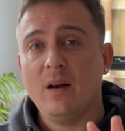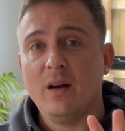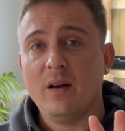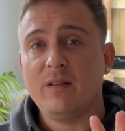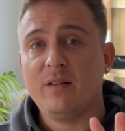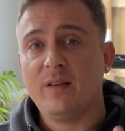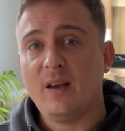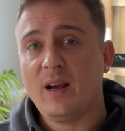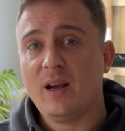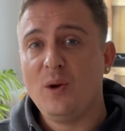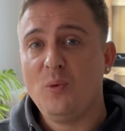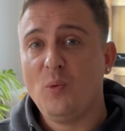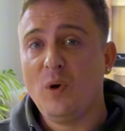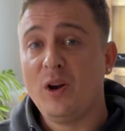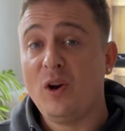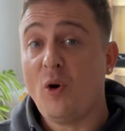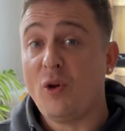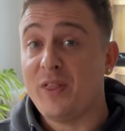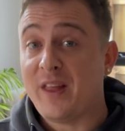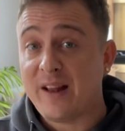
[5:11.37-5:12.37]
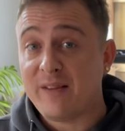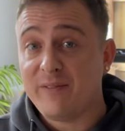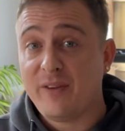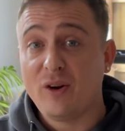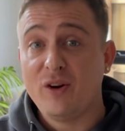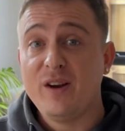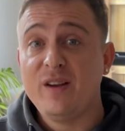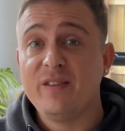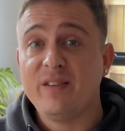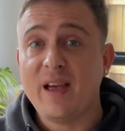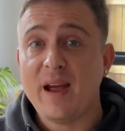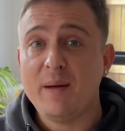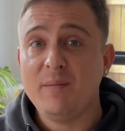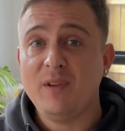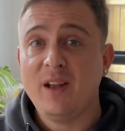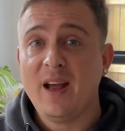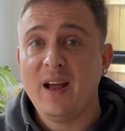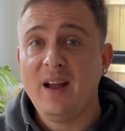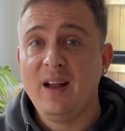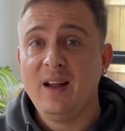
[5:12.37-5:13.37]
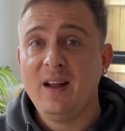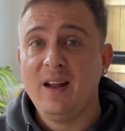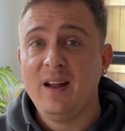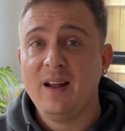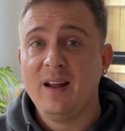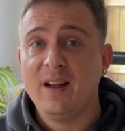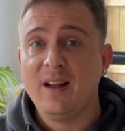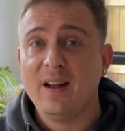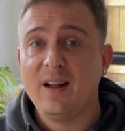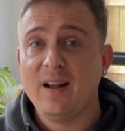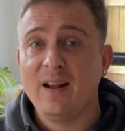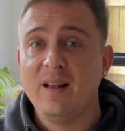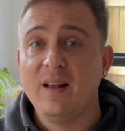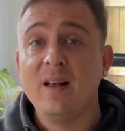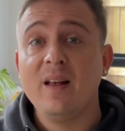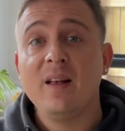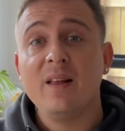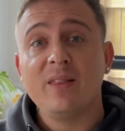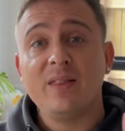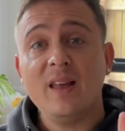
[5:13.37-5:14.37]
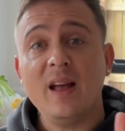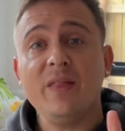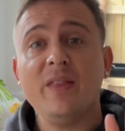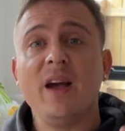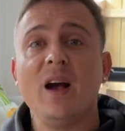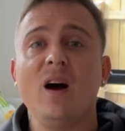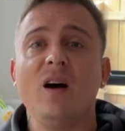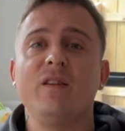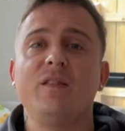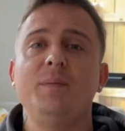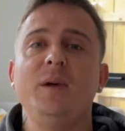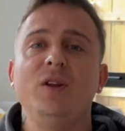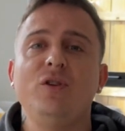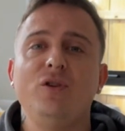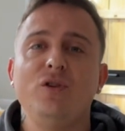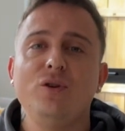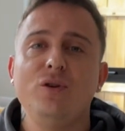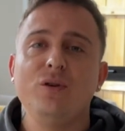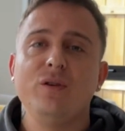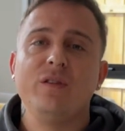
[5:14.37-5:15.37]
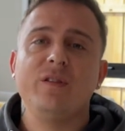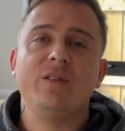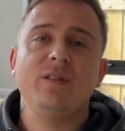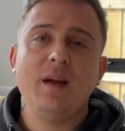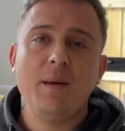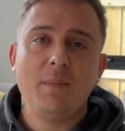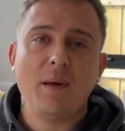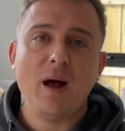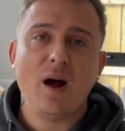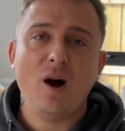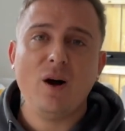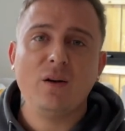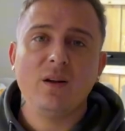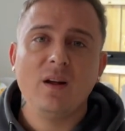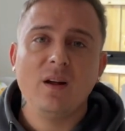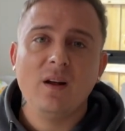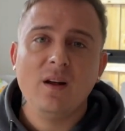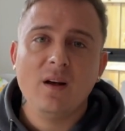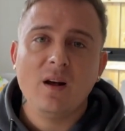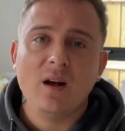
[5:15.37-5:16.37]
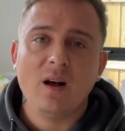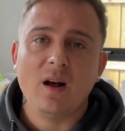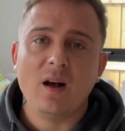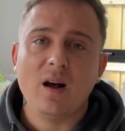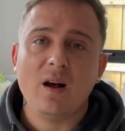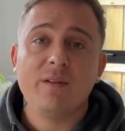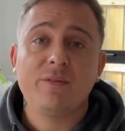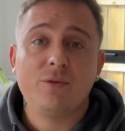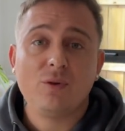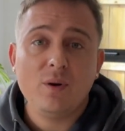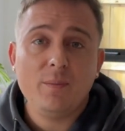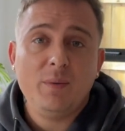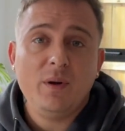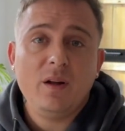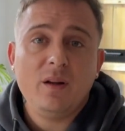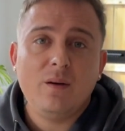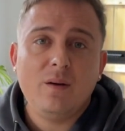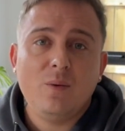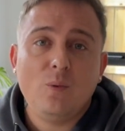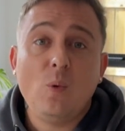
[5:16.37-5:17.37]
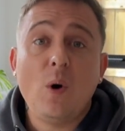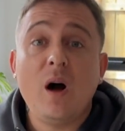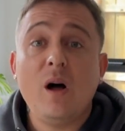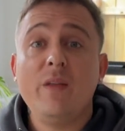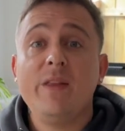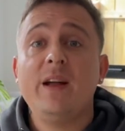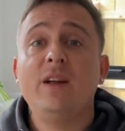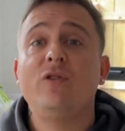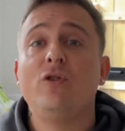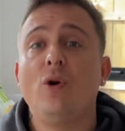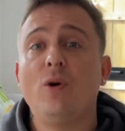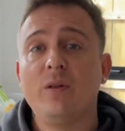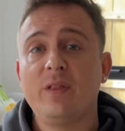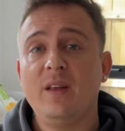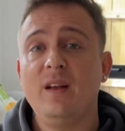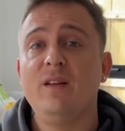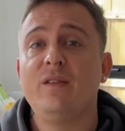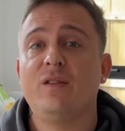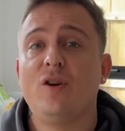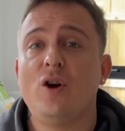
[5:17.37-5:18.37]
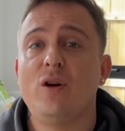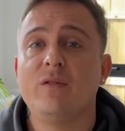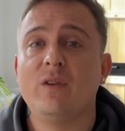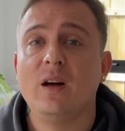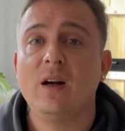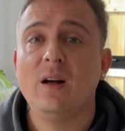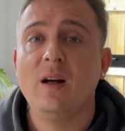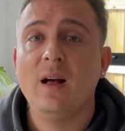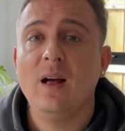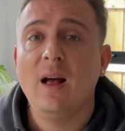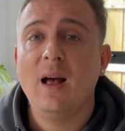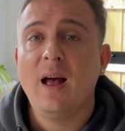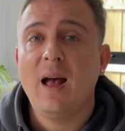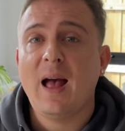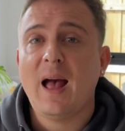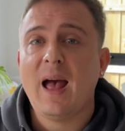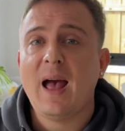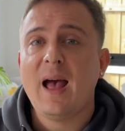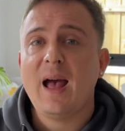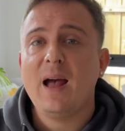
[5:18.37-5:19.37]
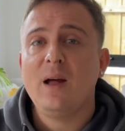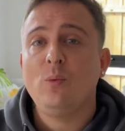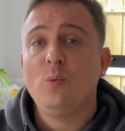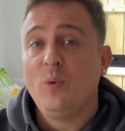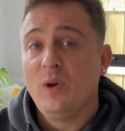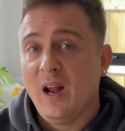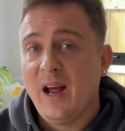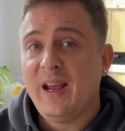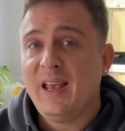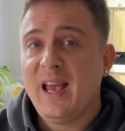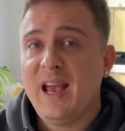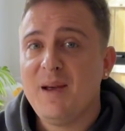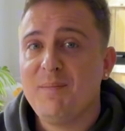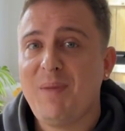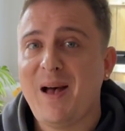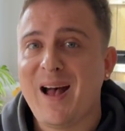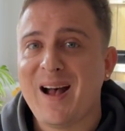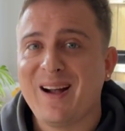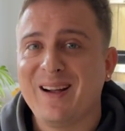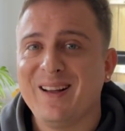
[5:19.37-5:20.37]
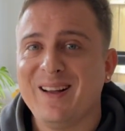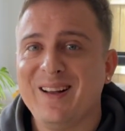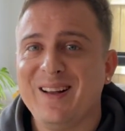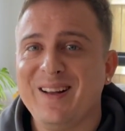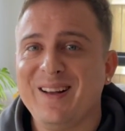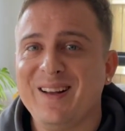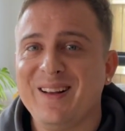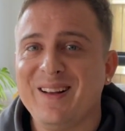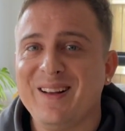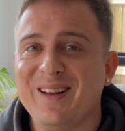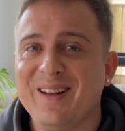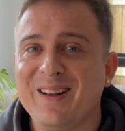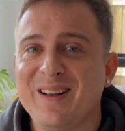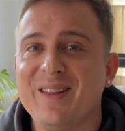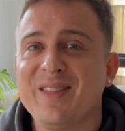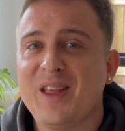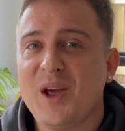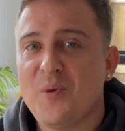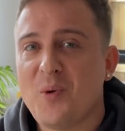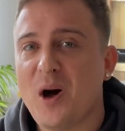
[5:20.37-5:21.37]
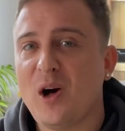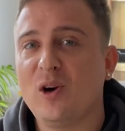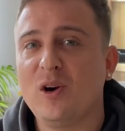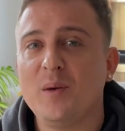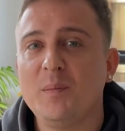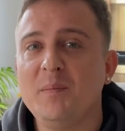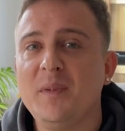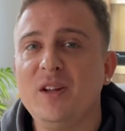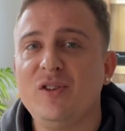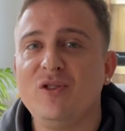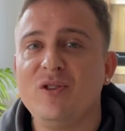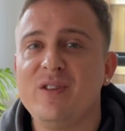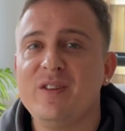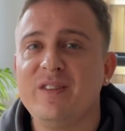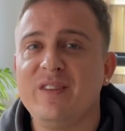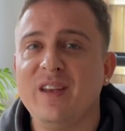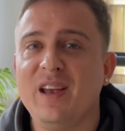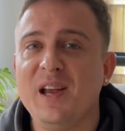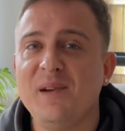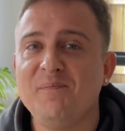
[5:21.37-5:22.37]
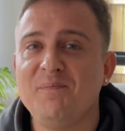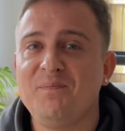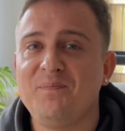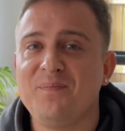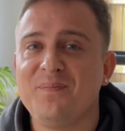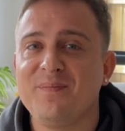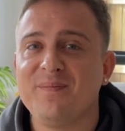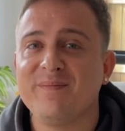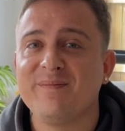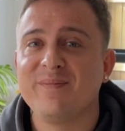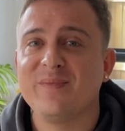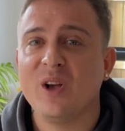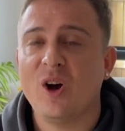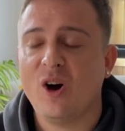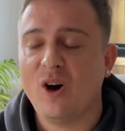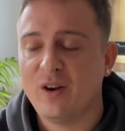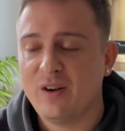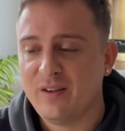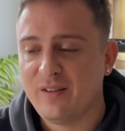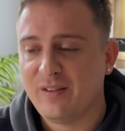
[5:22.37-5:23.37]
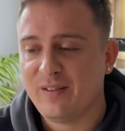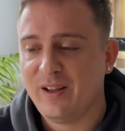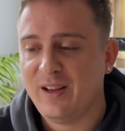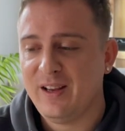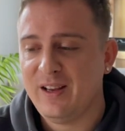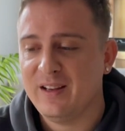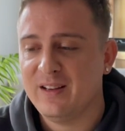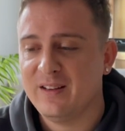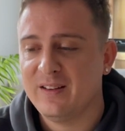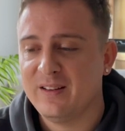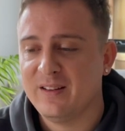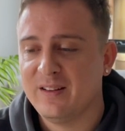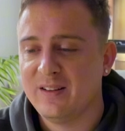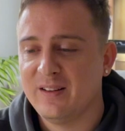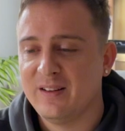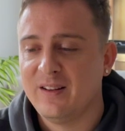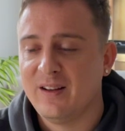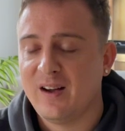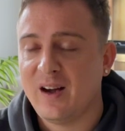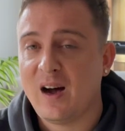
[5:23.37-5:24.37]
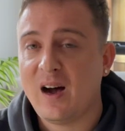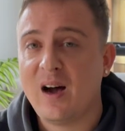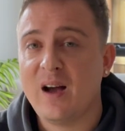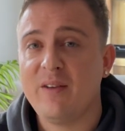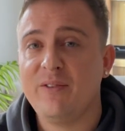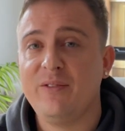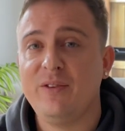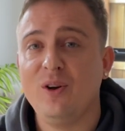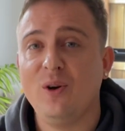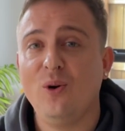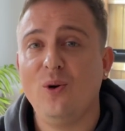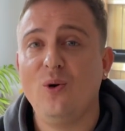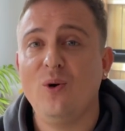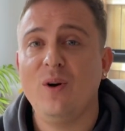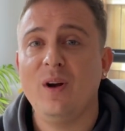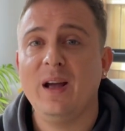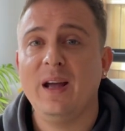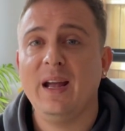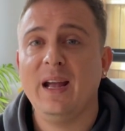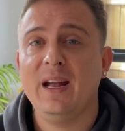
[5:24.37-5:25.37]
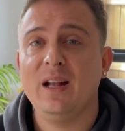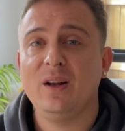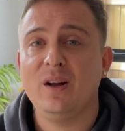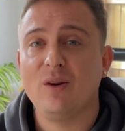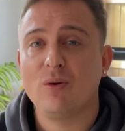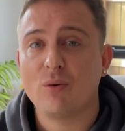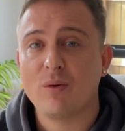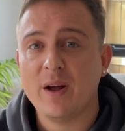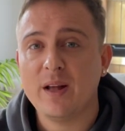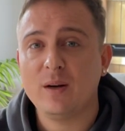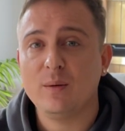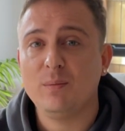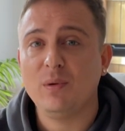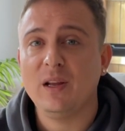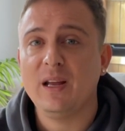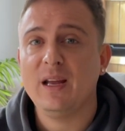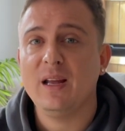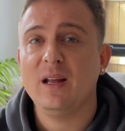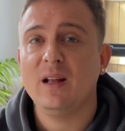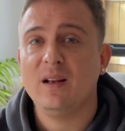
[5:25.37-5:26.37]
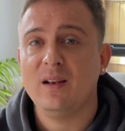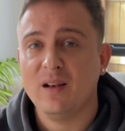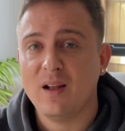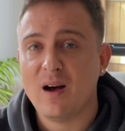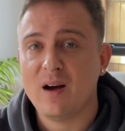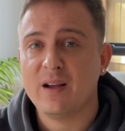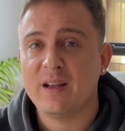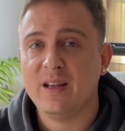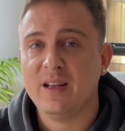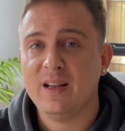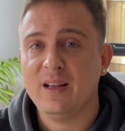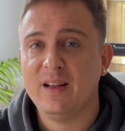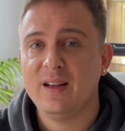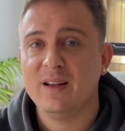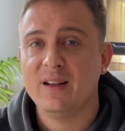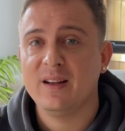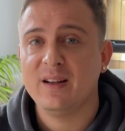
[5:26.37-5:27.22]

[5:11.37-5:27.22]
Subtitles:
a second one on that very same day. Then they asked me to step out for a bit while they talked things over. And when I came back, they welcomed me to the team. Honestly, I feel incredibly lucky.